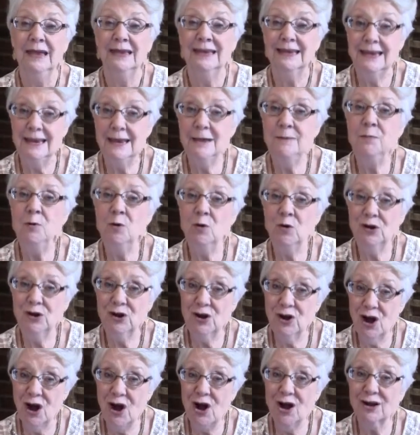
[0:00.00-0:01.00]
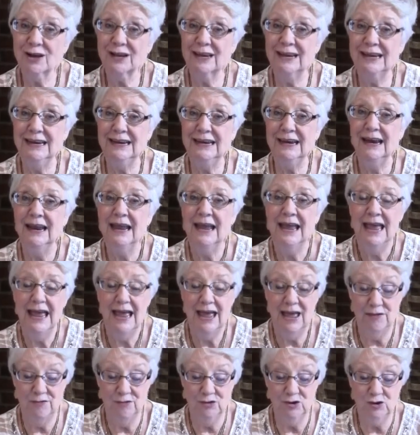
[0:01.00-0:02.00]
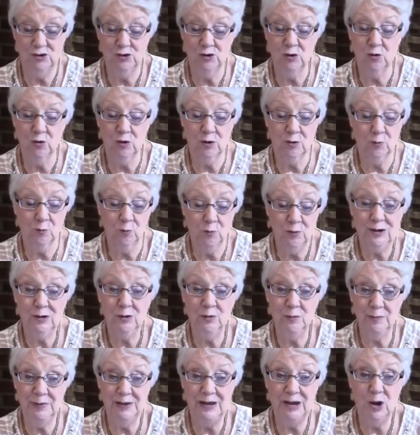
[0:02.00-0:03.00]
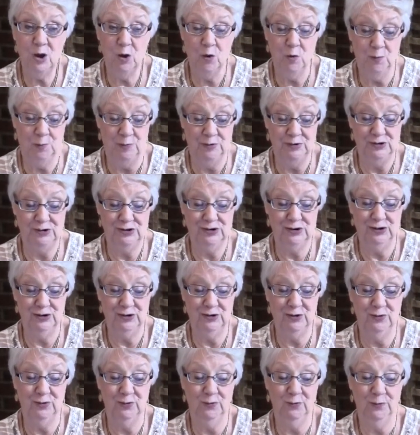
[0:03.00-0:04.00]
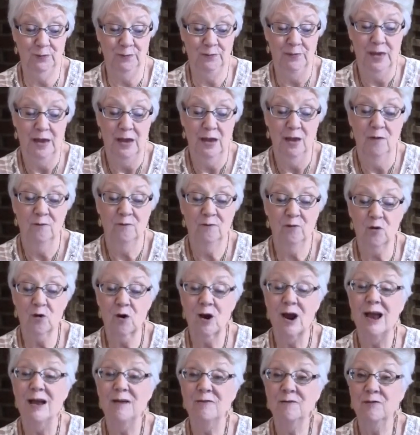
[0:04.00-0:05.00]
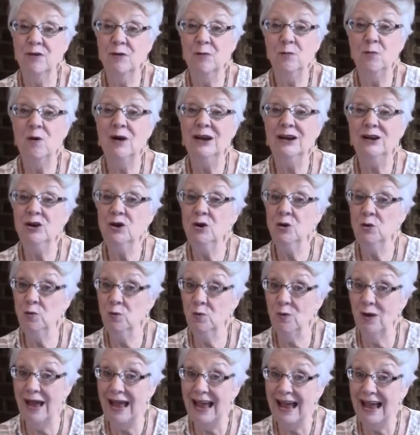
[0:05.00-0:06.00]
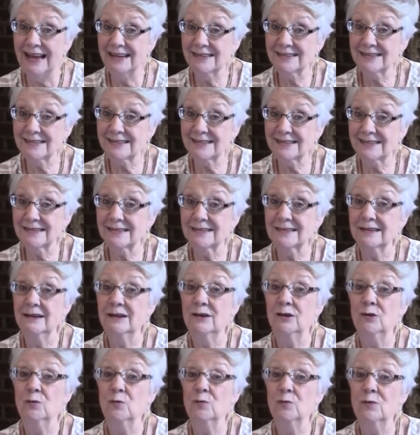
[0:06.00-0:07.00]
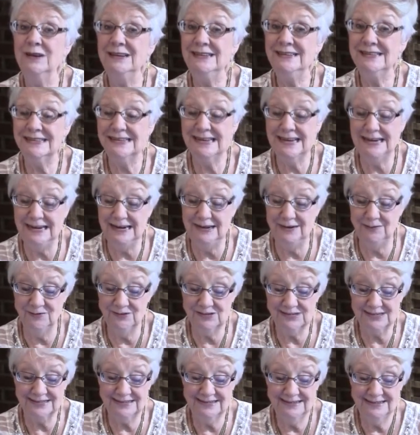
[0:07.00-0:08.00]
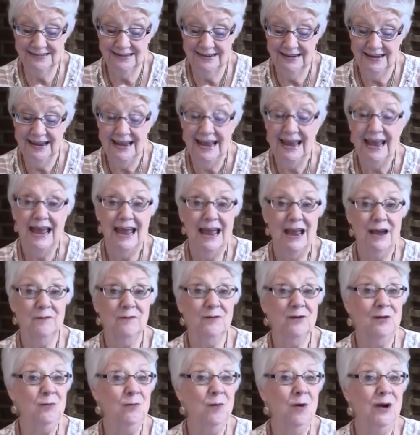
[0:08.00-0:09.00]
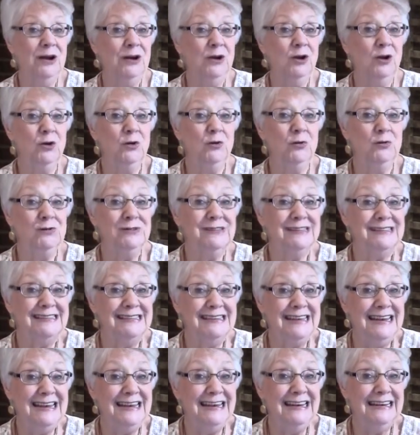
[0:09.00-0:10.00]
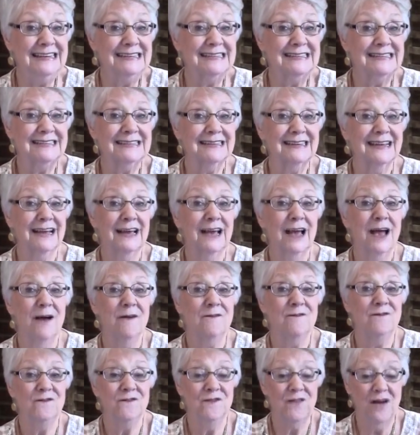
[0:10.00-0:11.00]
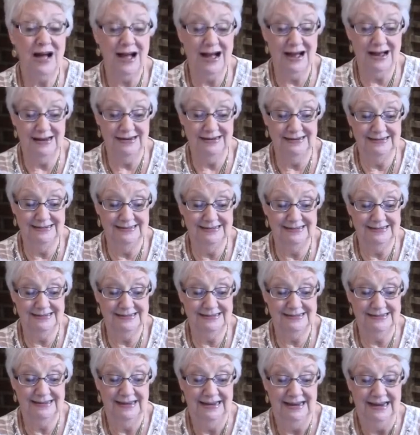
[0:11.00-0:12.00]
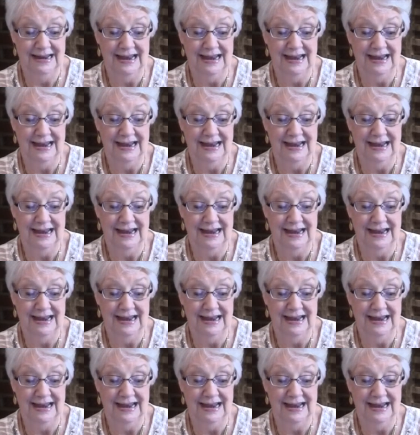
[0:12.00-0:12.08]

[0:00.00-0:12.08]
Keep on knocking, and the door will be opened to you. For everyone who asks, receives. Everyone who seeks, finds.